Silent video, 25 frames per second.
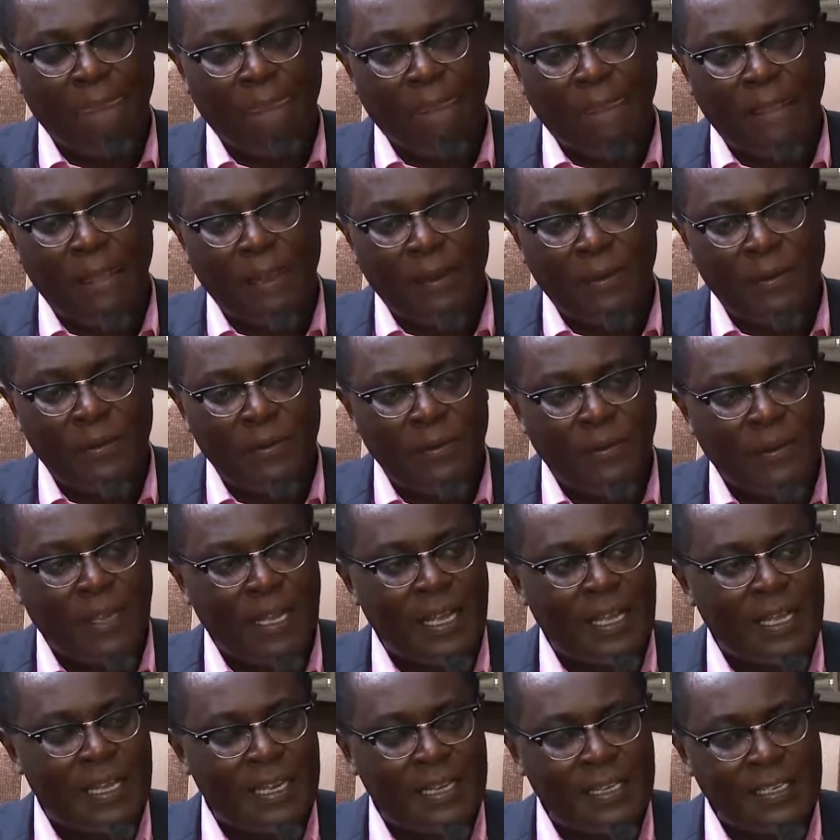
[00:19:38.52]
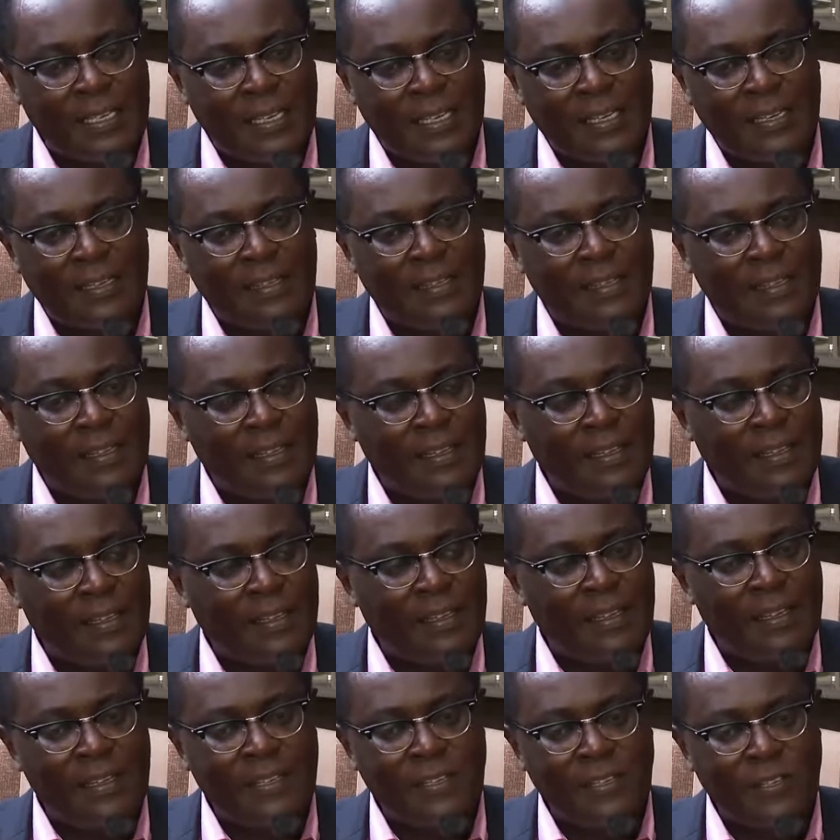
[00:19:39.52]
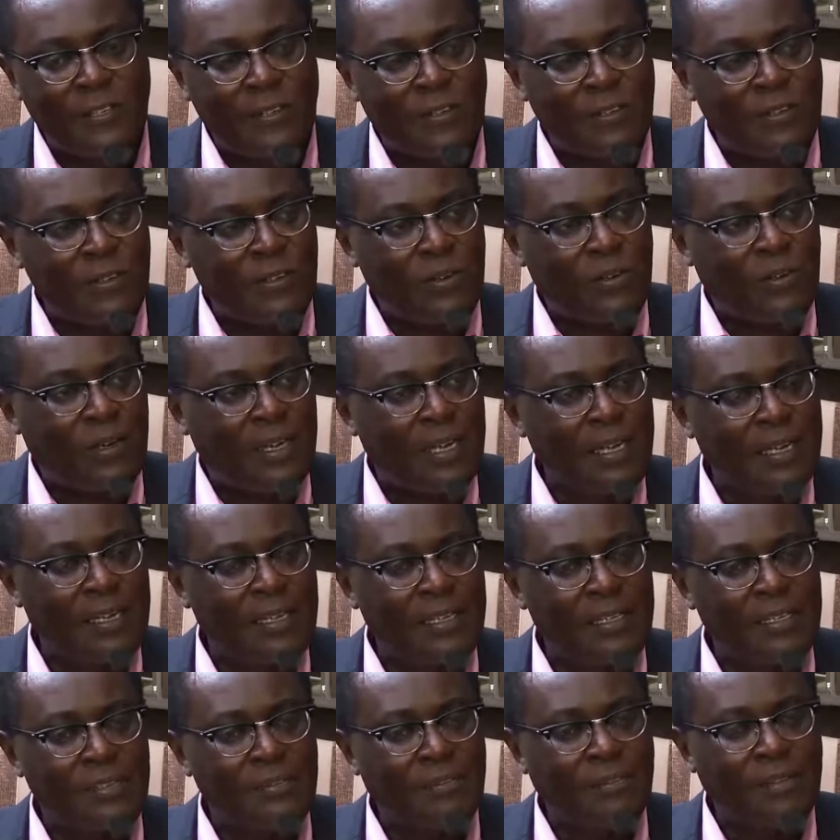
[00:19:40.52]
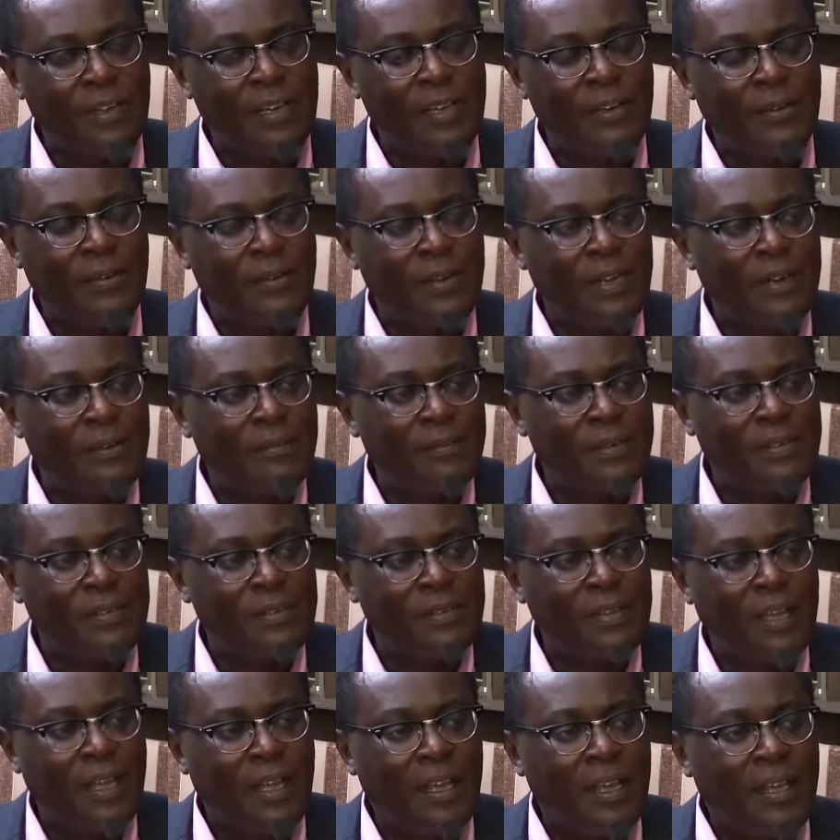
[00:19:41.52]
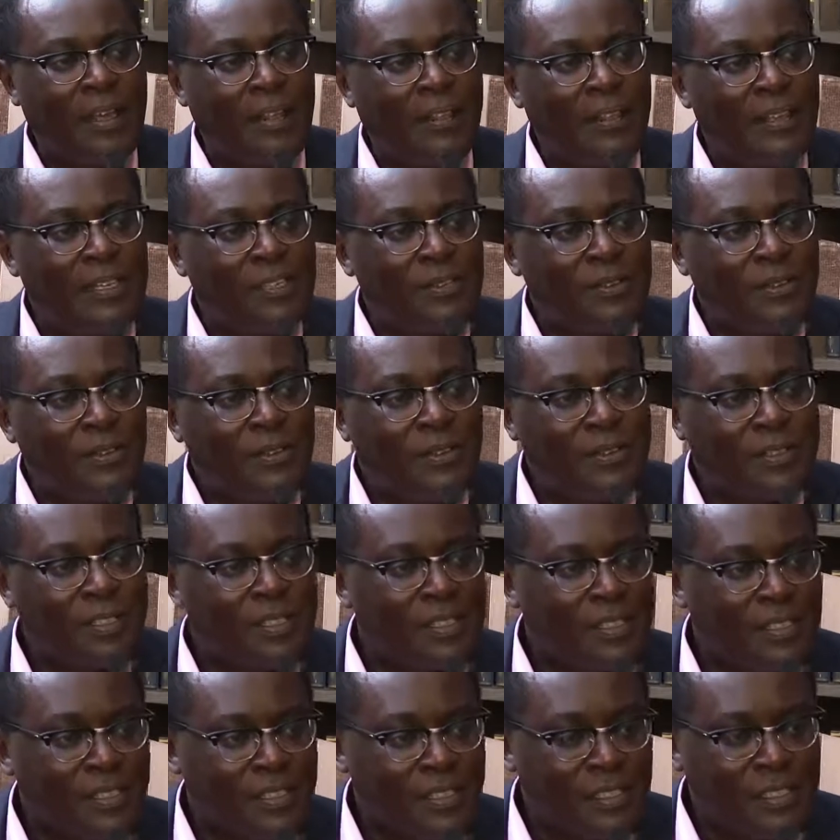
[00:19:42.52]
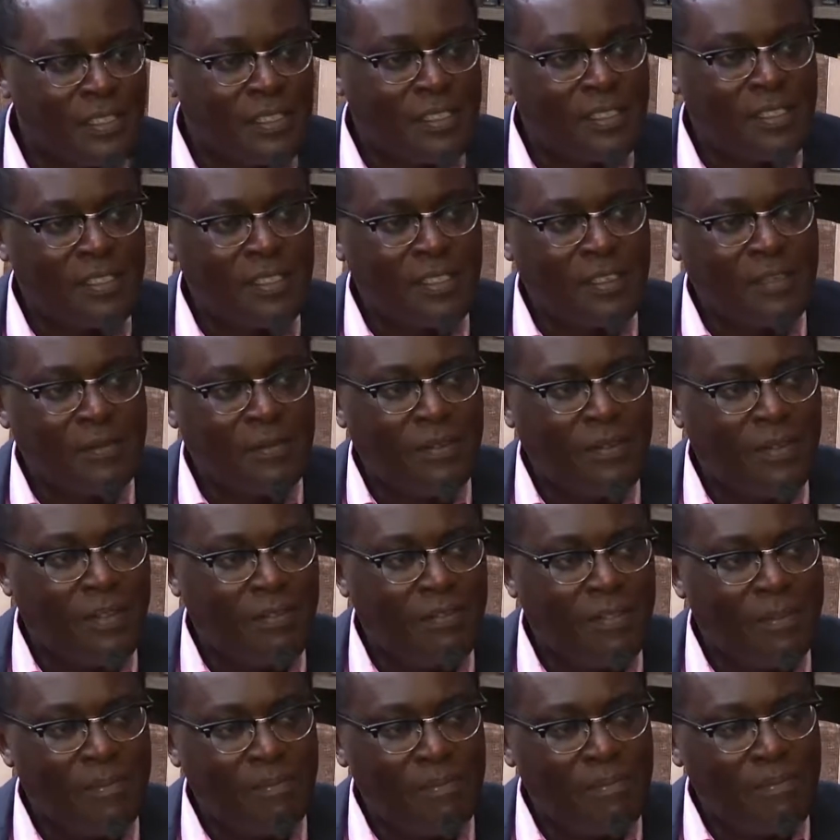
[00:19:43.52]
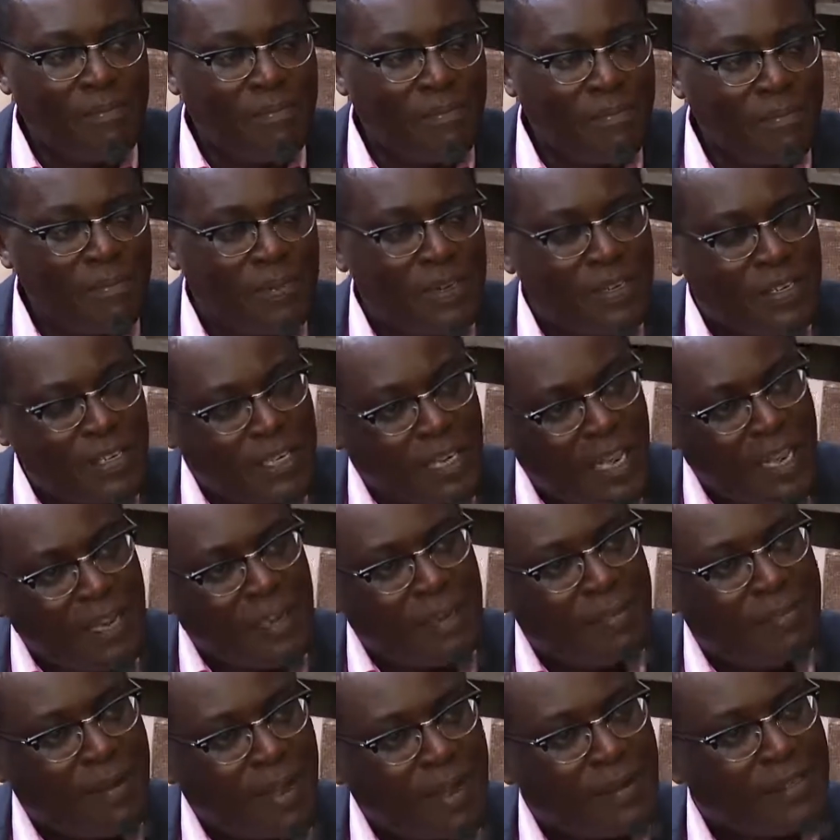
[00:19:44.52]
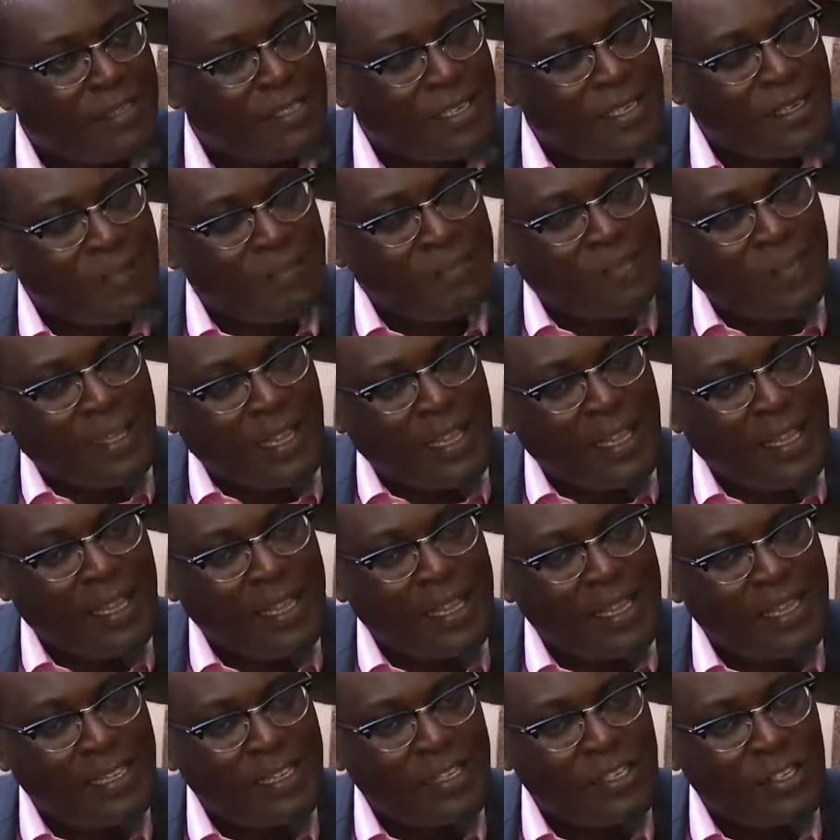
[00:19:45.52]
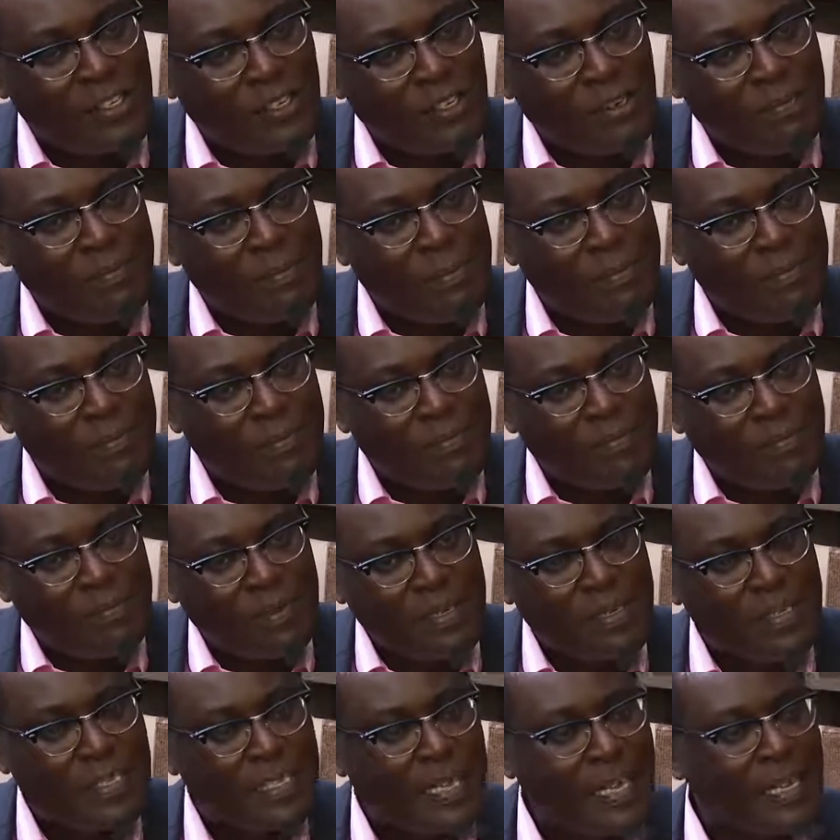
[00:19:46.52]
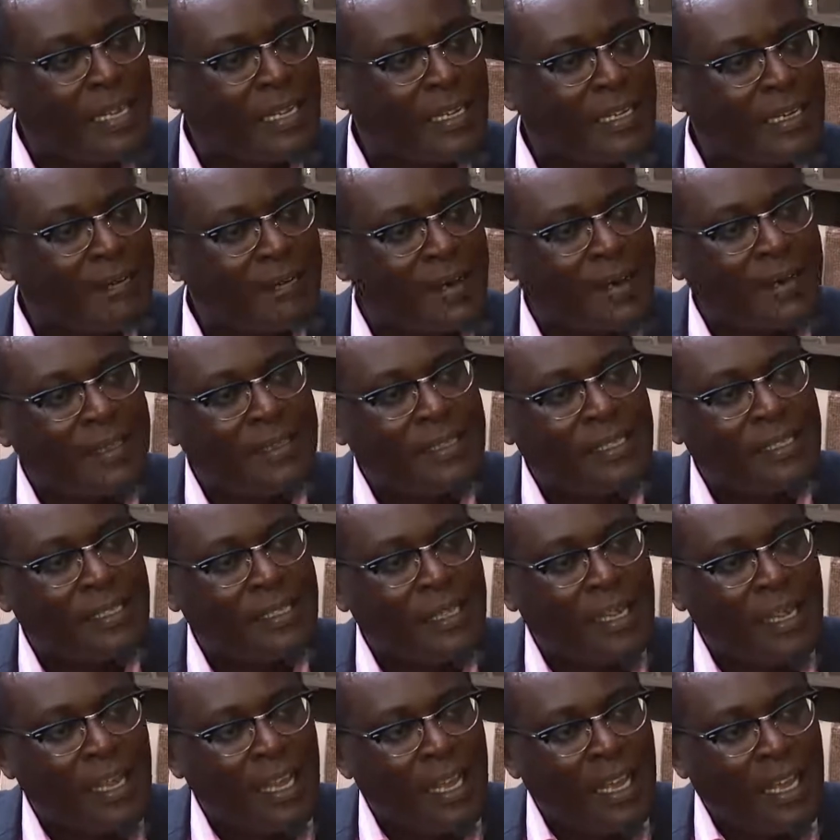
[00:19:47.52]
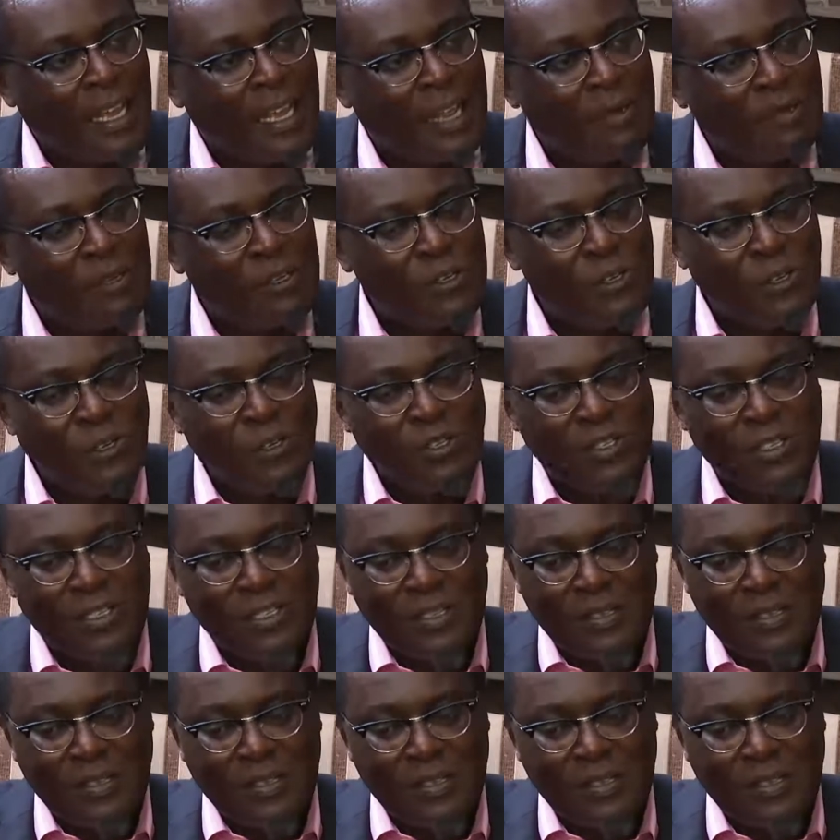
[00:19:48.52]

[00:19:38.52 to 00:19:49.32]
and Uhuru Kenyatta is total, and it is final. And they should not even pretend about it. And the country should not be pretending about it. And we should not.